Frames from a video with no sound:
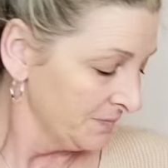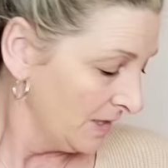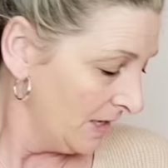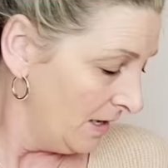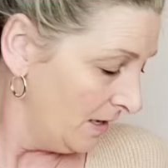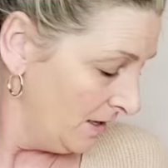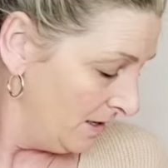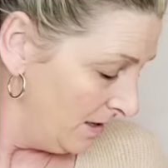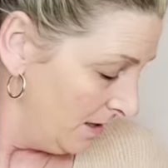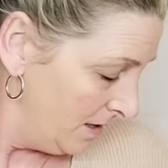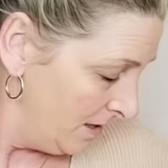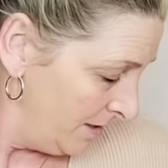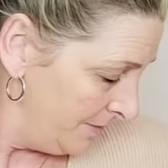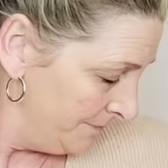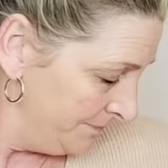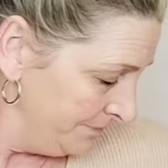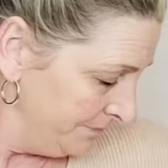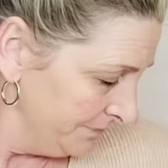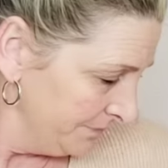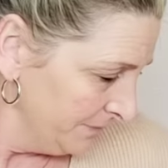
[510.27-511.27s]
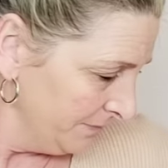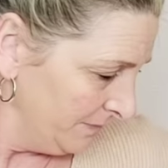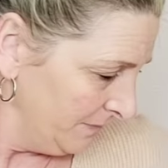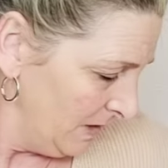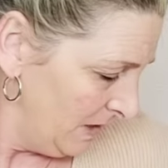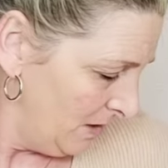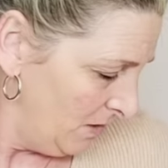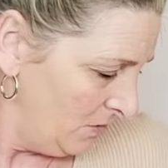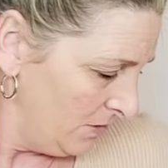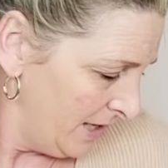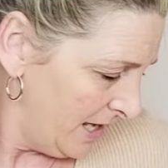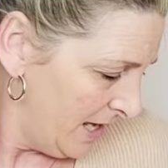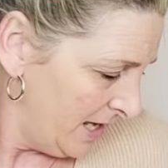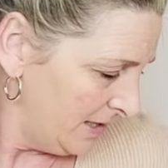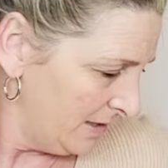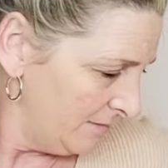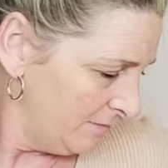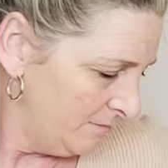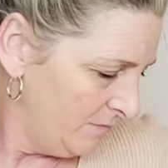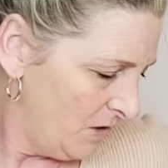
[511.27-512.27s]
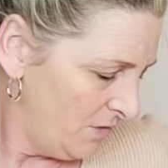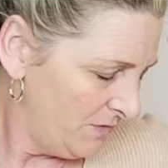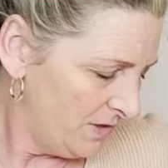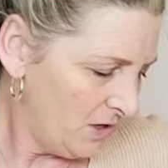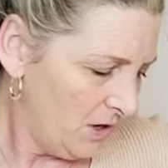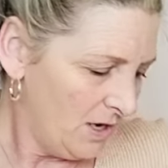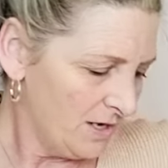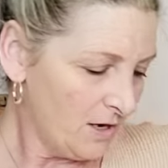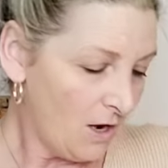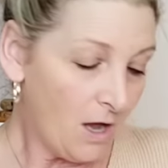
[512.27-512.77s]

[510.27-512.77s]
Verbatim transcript: Um, okay, moving on.